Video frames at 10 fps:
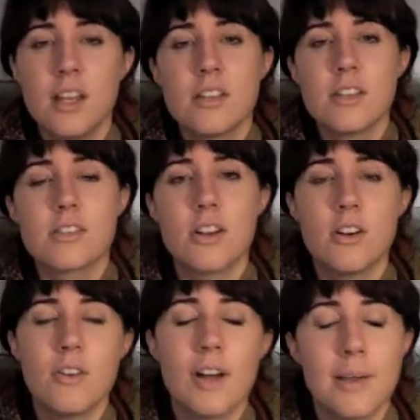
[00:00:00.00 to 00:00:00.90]

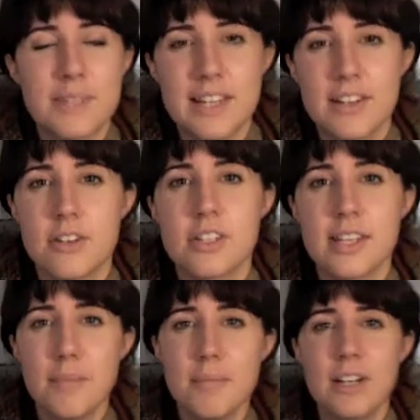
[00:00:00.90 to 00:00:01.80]
So Senator
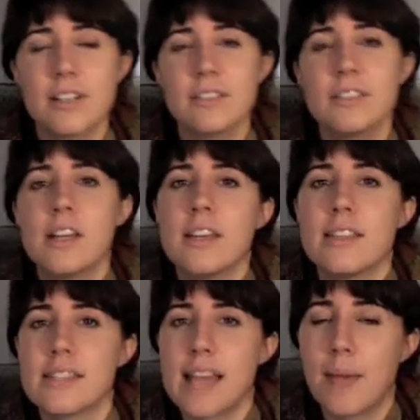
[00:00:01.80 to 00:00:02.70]
Sumner,
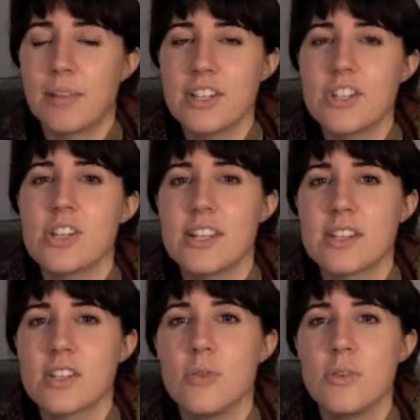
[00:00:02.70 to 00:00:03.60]
this
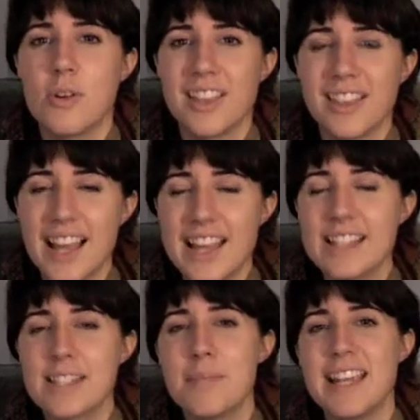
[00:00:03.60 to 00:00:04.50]
abolitionist who no one
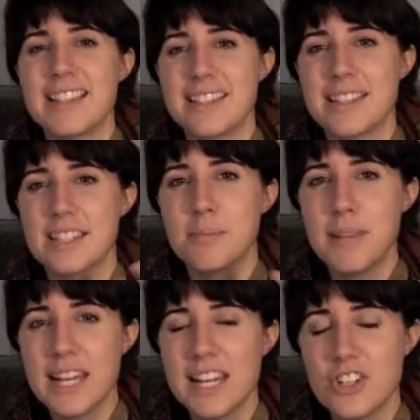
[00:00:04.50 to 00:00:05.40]
likes, makes this
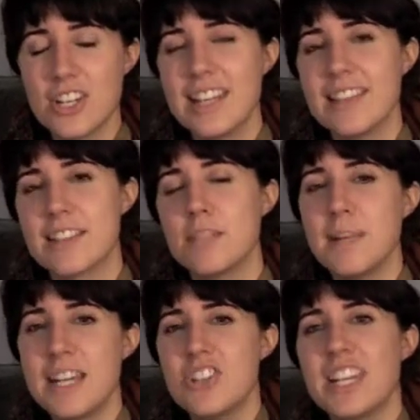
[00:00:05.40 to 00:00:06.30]
speech, and in this
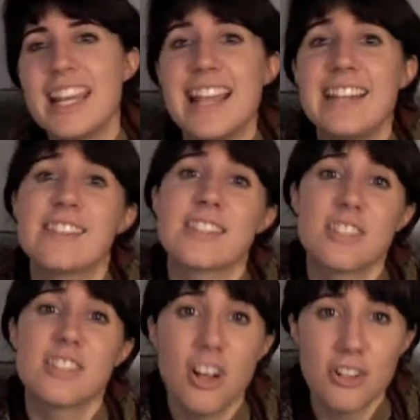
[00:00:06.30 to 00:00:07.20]
speech he
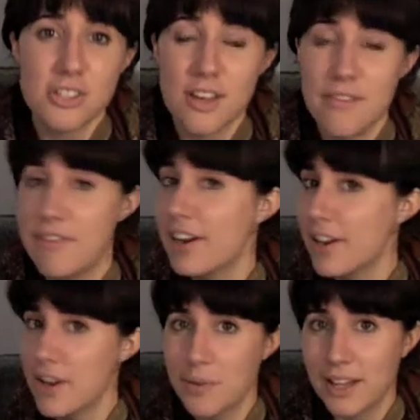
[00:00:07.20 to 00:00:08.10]
insults a
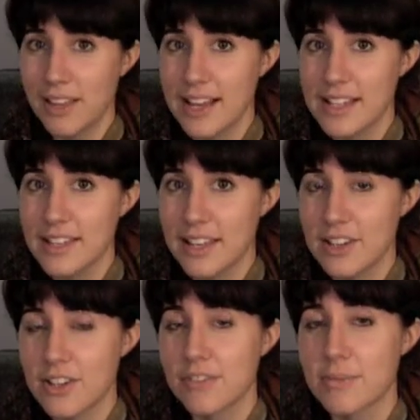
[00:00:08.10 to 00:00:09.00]
very well-liked
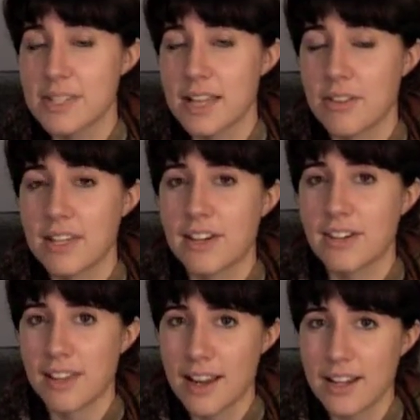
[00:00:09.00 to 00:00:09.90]
senator from South Carolina.